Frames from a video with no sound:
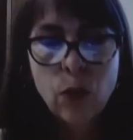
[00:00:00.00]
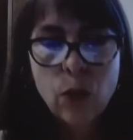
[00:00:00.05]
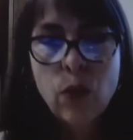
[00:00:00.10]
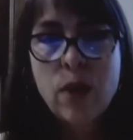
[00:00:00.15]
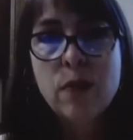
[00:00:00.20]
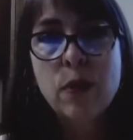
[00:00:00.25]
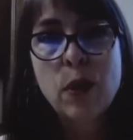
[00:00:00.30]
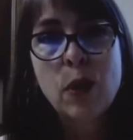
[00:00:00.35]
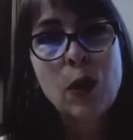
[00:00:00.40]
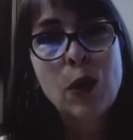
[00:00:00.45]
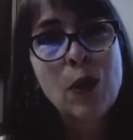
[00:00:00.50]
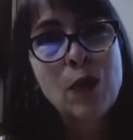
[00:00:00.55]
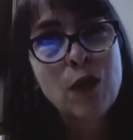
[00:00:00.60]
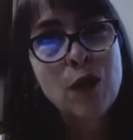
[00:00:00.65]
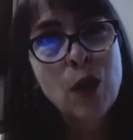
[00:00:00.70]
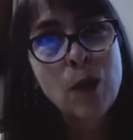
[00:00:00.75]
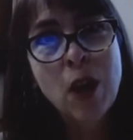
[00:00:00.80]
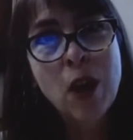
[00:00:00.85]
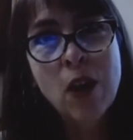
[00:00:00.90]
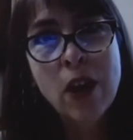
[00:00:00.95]
We've heard
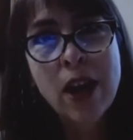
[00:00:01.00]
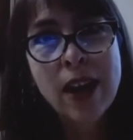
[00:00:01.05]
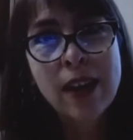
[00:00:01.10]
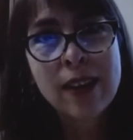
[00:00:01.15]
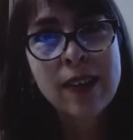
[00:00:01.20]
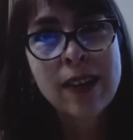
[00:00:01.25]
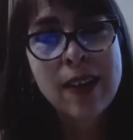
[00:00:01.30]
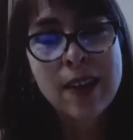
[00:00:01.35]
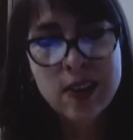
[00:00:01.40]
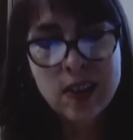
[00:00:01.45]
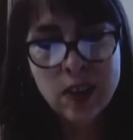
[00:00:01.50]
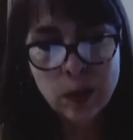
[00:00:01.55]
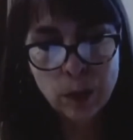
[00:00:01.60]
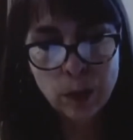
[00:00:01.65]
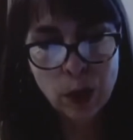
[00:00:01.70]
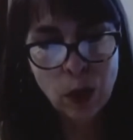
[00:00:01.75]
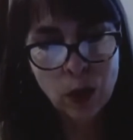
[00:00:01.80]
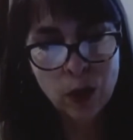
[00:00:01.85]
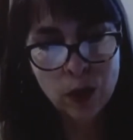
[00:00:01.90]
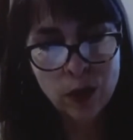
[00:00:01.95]
from our allies
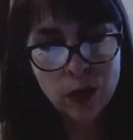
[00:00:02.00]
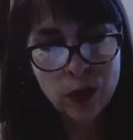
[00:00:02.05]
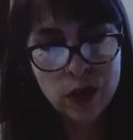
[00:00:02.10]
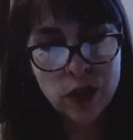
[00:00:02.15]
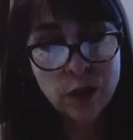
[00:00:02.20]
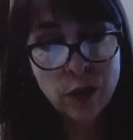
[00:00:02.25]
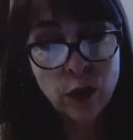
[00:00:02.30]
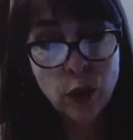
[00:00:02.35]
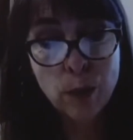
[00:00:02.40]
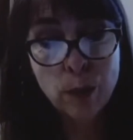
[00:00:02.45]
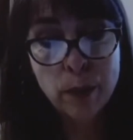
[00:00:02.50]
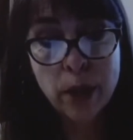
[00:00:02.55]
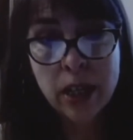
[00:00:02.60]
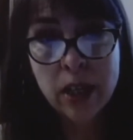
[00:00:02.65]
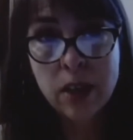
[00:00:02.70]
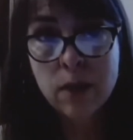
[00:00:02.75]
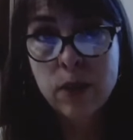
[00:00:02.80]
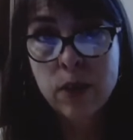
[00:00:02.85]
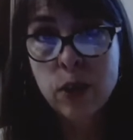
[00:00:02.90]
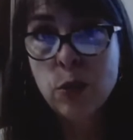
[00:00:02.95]
and partners, from
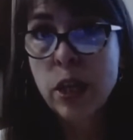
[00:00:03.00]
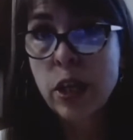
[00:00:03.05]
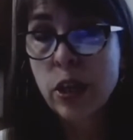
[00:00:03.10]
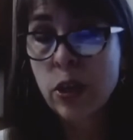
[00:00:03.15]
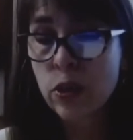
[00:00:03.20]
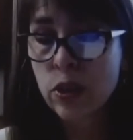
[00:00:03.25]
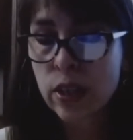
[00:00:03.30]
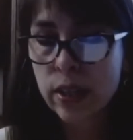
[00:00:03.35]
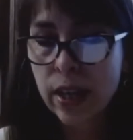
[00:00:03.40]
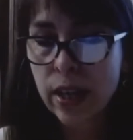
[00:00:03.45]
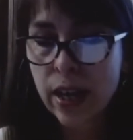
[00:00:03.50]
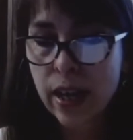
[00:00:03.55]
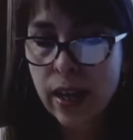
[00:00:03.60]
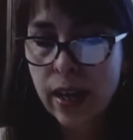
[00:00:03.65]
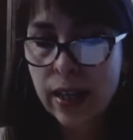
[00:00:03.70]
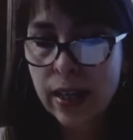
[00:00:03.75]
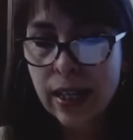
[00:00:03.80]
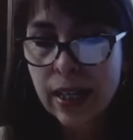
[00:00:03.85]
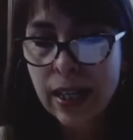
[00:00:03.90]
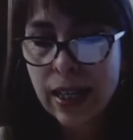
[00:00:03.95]
many of you here
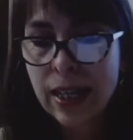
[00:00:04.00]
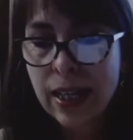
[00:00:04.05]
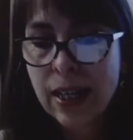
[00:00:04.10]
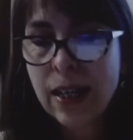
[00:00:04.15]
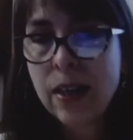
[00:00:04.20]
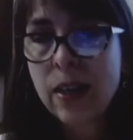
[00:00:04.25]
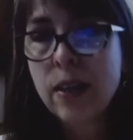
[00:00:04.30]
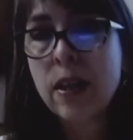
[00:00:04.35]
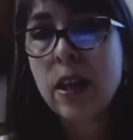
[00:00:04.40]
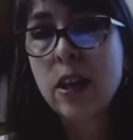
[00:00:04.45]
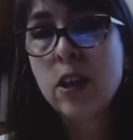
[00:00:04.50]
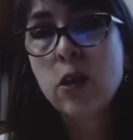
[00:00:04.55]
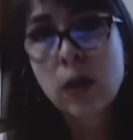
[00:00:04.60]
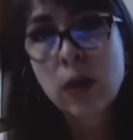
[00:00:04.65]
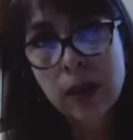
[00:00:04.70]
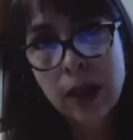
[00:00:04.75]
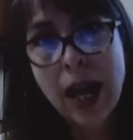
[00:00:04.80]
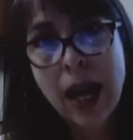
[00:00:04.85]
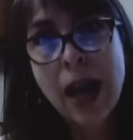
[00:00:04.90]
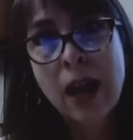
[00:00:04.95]
today, that you're
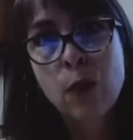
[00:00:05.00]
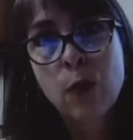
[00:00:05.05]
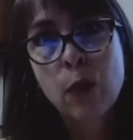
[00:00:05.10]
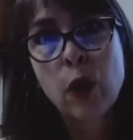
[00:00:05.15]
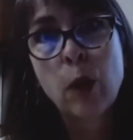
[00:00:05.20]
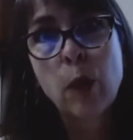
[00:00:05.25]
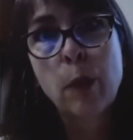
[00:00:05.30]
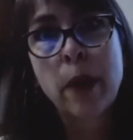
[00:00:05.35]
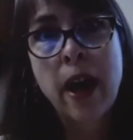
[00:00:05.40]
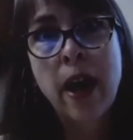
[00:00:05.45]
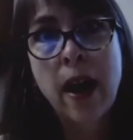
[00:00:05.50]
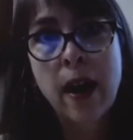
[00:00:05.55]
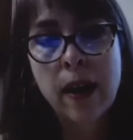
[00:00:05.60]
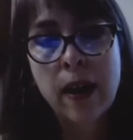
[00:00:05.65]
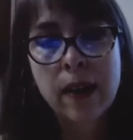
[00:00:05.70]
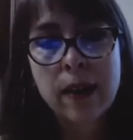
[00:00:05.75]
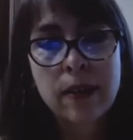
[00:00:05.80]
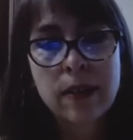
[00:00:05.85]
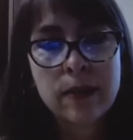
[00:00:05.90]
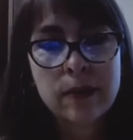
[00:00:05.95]
glad we're
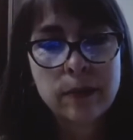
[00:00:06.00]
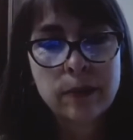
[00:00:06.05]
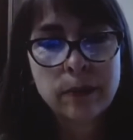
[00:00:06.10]
back.